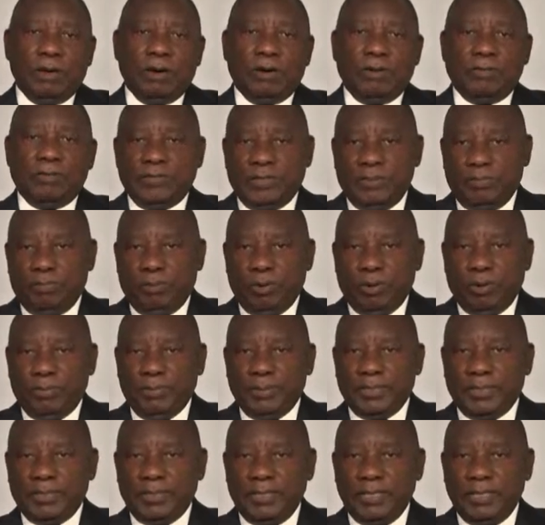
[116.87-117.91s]
of
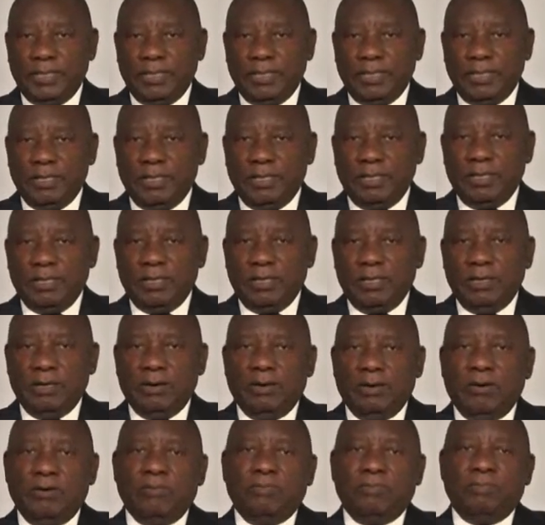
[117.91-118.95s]
diplomacy,
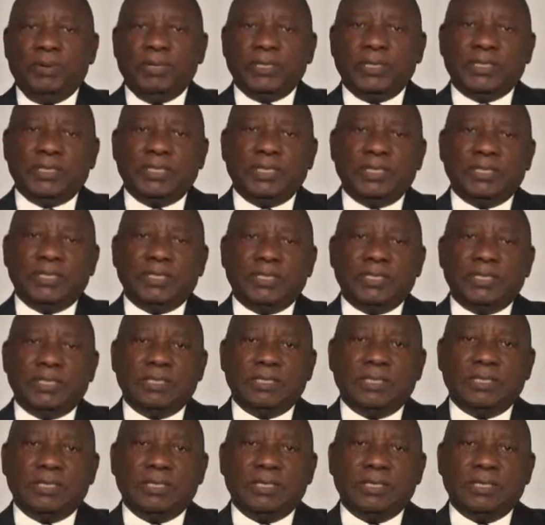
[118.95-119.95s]
of business,